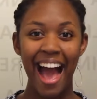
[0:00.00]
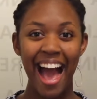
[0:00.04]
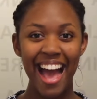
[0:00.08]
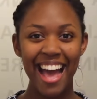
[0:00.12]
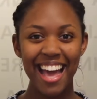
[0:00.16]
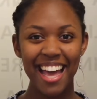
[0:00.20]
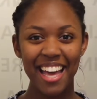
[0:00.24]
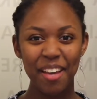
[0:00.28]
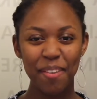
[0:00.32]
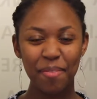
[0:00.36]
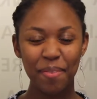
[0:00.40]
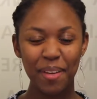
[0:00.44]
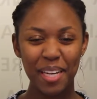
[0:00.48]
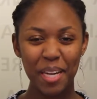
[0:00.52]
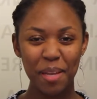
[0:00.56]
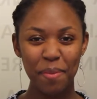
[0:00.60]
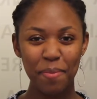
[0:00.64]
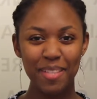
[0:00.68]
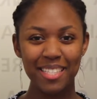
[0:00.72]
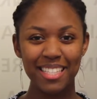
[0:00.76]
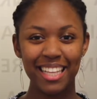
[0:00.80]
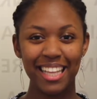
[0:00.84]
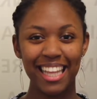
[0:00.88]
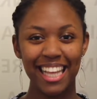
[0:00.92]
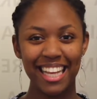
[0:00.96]
Hi, my name
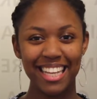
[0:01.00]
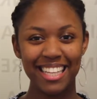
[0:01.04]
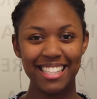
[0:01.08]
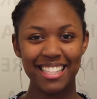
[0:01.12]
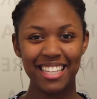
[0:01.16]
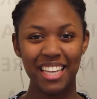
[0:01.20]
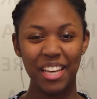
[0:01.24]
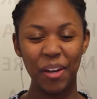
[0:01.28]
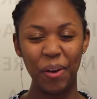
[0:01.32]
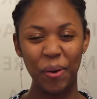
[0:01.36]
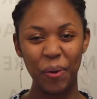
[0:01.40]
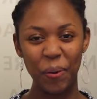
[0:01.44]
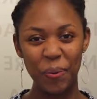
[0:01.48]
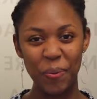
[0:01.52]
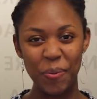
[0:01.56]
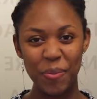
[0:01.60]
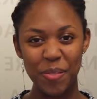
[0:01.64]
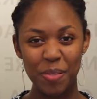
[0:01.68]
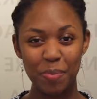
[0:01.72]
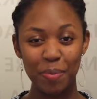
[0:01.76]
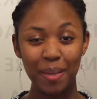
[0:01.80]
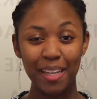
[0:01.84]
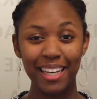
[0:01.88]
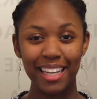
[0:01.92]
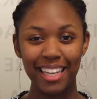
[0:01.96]
is Alexyea
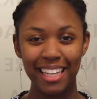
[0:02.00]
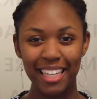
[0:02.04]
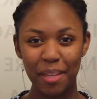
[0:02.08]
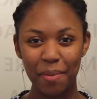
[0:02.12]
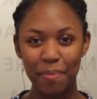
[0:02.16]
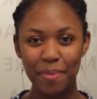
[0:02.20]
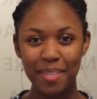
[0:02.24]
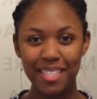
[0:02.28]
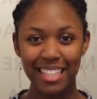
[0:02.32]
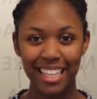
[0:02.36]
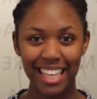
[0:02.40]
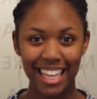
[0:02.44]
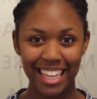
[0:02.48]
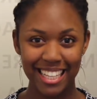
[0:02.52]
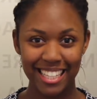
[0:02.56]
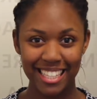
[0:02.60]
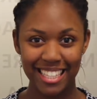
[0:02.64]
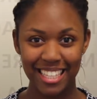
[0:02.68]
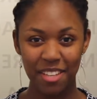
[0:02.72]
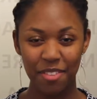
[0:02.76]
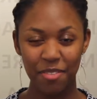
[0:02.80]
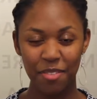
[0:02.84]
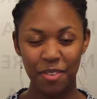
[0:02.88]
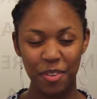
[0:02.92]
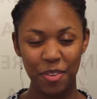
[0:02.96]
Holmes. My nickname is
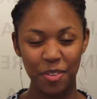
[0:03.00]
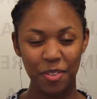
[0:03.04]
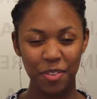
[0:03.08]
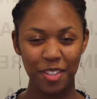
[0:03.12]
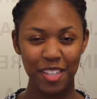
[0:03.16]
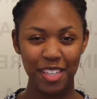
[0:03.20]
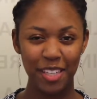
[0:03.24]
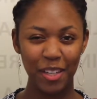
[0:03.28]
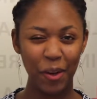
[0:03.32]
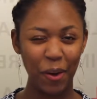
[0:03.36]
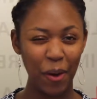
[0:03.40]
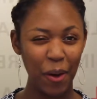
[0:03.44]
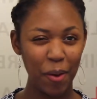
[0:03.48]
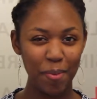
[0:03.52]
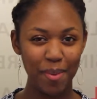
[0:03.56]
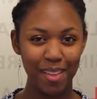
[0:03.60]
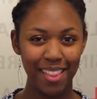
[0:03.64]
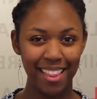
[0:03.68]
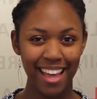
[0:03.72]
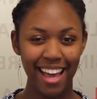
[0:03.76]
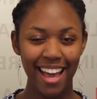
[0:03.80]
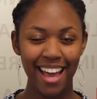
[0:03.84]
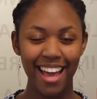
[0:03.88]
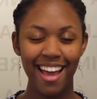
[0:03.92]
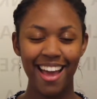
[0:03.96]
Lexi. Feel free to call me
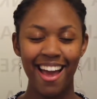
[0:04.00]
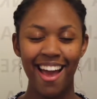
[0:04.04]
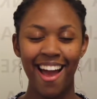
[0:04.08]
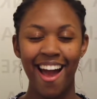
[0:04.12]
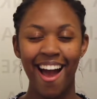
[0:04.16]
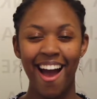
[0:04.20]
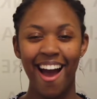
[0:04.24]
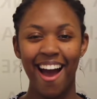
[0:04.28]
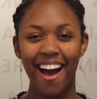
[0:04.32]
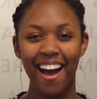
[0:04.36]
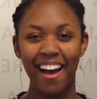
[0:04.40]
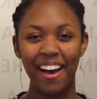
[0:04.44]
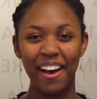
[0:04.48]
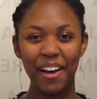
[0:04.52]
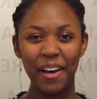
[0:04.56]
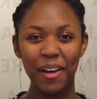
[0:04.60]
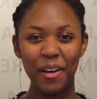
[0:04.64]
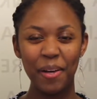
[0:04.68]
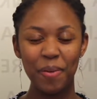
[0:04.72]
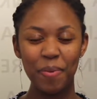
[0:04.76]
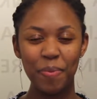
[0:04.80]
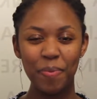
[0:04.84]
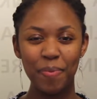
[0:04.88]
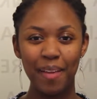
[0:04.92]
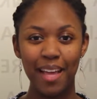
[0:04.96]
that.
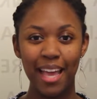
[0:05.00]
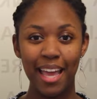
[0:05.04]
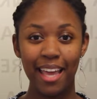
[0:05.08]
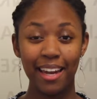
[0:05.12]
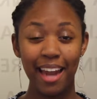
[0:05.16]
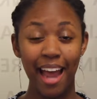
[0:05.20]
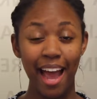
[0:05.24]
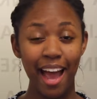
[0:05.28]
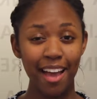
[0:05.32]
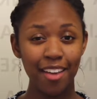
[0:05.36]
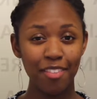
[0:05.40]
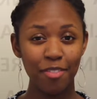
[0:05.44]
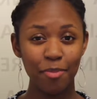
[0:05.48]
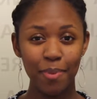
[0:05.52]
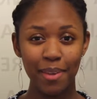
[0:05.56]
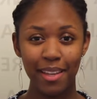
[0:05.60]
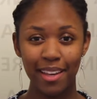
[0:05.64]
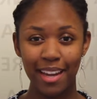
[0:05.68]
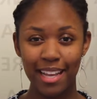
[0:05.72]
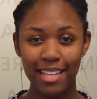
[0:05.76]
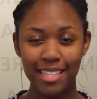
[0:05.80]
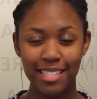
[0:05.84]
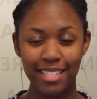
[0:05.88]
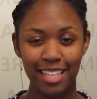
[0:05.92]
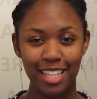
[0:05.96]
Um, and I've been
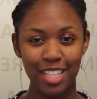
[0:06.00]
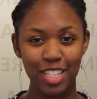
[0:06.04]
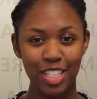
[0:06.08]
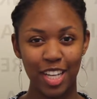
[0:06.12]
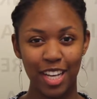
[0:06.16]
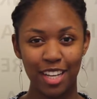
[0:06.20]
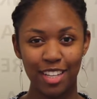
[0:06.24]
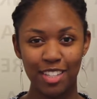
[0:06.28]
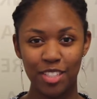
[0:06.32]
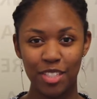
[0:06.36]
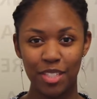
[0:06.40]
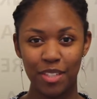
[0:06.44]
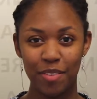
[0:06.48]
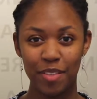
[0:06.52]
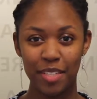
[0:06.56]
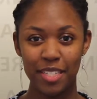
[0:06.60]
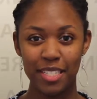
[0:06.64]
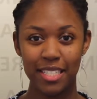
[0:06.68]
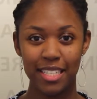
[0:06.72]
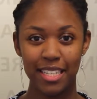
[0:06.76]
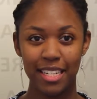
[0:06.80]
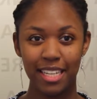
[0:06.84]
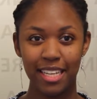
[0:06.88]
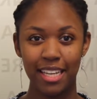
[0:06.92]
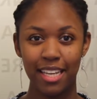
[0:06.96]
at St. John's
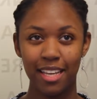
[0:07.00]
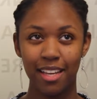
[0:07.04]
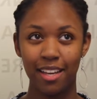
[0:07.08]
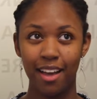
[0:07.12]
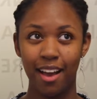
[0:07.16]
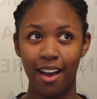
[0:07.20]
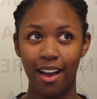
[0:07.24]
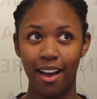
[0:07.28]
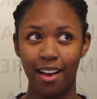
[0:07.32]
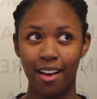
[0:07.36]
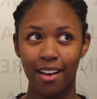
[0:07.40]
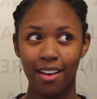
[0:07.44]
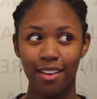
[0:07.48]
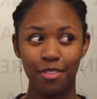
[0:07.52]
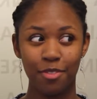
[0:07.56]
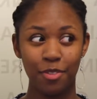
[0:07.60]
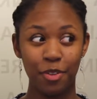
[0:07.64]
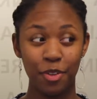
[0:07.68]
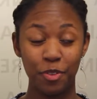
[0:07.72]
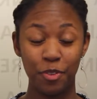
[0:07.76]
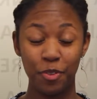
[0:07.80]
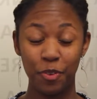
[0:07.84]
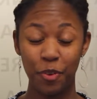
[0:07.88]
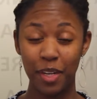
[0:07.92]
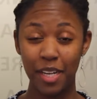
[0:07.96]
University uh,
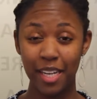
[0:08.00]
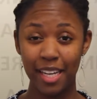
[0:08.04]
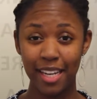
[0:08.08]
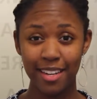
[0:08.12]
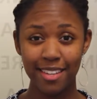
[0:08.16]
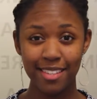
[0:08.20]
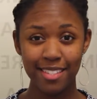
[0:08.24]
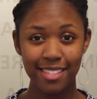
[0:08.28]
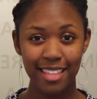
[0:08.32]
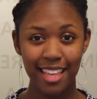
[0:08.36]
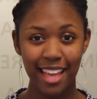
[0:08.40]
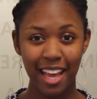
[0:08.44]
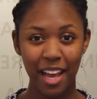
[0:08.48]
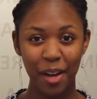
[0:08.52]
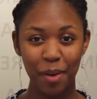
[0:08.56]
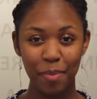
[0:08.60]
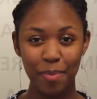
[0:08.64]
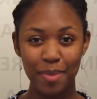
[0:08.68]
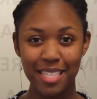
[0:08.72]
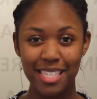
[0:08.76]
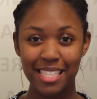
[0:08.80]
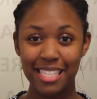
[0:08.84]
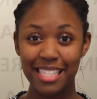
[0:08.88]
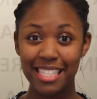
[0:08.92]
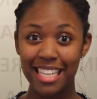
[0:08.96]
for four years now. I'm a
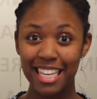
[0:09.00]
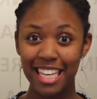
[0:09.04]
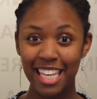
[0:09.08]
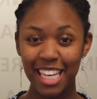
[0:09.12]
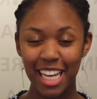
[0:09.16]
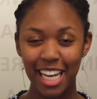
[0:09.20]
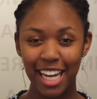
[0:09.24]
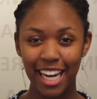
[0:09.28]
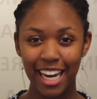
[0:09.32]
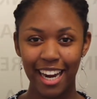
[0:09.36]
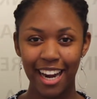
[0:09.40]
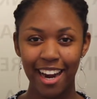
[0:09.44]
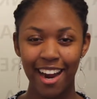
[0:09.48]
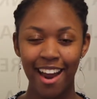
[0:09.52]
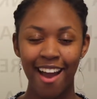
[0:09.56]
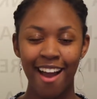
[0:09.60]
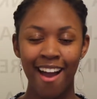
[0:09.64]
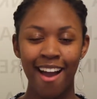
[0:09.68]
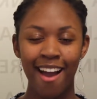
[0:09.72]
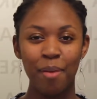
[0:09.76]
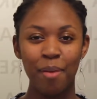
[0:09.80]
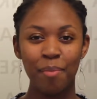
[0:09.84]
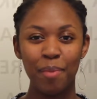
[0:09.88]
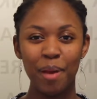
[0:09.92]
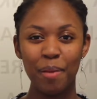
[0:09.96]
senior.
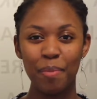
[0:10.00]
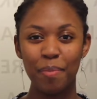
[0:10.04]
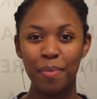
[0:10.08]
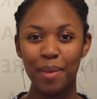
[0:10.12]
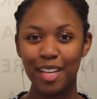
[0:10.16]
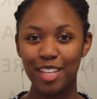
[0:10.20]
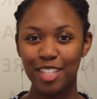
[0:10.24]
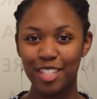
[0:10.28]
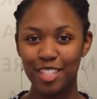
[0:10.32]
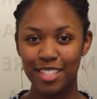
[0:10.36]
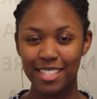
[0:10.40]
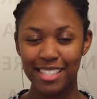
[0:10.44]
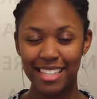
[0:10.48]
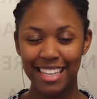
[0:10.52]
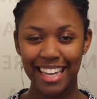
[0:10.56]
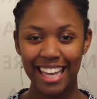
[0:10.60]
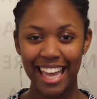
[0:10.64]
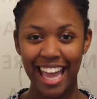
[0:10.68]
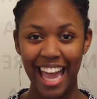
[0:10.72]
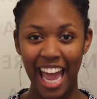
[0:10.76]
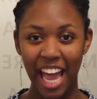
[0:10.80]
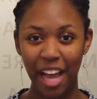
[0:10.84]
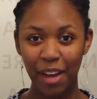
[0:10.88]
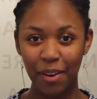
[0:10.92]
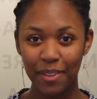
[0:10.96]
My major's in
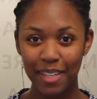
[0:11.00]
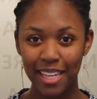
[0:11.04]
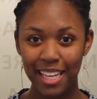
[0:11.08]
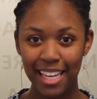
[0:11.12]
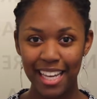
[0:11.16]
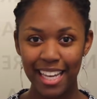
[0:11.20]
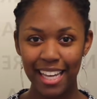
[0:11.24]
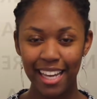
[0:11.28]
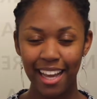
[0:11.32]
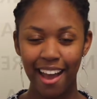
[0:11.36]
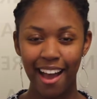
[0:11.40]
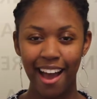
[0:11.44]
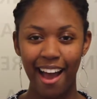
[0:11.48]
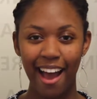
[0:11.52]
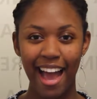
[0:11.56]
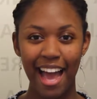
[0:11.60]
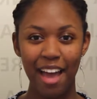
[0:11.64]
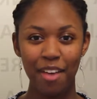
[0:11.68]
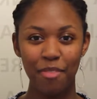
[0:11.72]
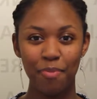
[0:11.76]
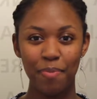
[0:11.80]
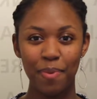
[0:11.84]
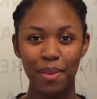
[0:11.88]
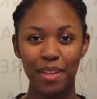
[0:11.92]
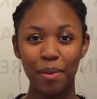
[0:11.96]
accounting.
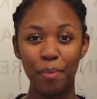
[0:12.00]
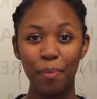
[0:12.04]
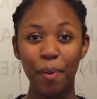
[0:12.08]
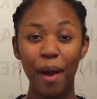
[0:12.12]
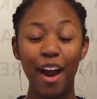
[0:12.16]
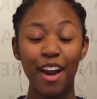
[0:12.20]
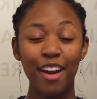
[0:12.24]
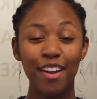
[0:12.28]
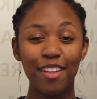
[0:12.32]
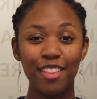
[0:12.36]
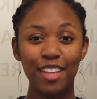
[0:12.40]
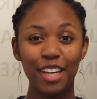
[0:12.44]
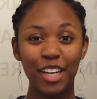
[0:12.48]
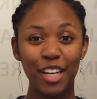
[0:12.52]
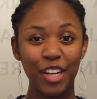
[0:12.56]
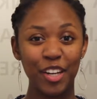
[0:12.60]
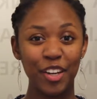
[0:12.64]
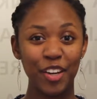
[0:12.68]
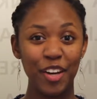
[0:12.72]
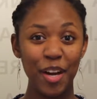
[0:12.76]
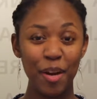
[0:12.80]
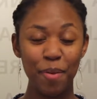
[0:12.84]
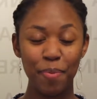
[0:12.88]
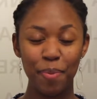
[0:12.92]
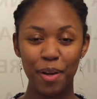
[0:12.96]
I've been a part of the
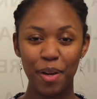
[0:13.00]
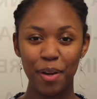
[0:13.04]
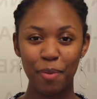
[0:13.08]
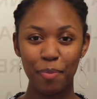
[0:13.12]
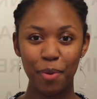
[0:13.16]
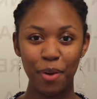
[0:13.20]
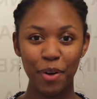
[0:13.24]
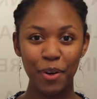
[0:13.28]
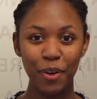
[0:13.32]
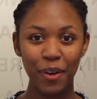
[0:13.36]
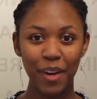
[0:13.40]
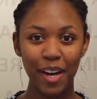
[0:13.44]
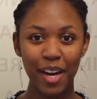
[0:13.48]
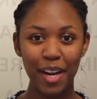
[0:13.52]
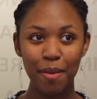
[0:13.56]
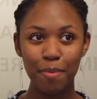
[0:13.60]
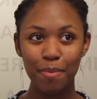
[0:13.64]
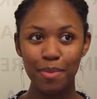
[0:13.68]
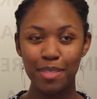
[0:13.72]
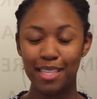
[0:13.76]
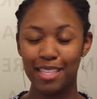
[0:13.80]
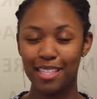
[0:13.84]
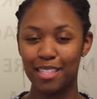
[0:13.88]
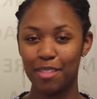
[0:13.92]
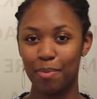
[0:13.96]
Career Fair program
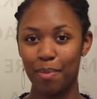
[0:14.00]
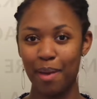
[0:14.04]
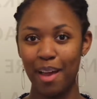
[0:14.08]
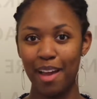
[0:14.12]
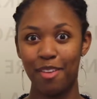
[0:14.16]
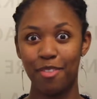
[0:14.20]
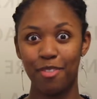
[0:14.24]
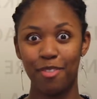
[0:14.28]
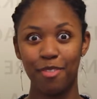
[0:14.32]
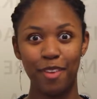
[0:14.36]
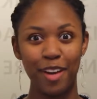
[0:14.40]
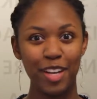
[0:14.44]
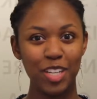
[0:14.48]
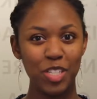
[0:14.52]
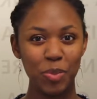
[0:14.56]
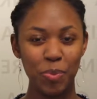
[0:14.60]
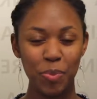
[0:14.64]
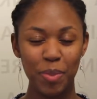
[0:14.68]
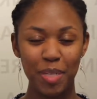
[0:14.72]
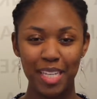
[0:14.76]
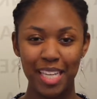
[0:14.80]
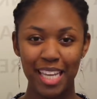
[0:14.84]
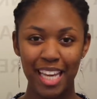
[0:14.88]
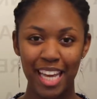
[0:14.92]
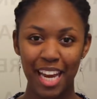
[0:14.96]
since my
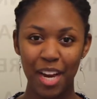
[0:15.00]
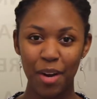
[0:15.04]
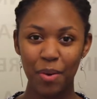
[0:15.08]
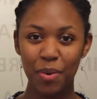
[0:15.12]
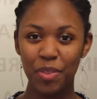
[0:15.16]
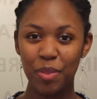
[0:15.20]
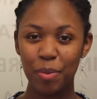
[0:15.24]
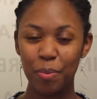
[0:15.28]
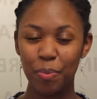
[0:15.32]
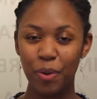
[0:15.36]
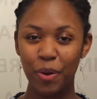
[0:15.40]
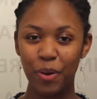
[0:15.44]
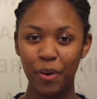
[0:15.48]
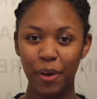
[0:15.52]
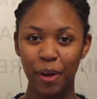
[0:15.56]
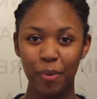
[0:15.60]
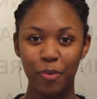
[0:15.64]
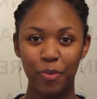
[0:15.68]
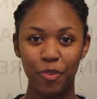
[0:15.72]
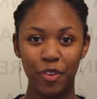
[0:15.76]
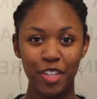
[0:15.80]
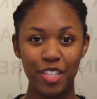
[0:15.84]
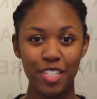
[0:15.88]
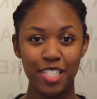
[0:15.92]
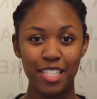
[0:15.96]
freshman year when the program
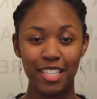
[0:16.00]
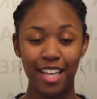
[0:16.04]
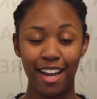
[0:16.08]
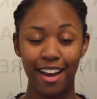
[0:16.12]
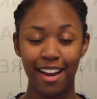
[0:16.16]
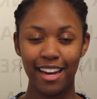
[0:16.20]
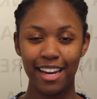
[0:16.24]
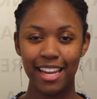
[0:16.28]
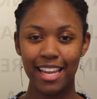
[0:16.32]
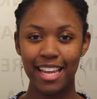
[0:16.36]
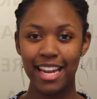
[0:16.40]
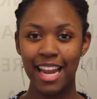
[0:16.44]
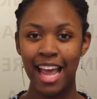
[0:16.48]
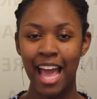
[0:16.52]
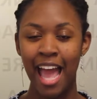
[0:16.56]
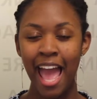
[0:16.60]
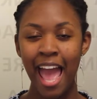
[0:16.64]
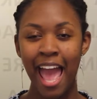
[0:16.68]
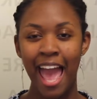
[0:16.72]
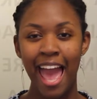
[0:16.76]
first started.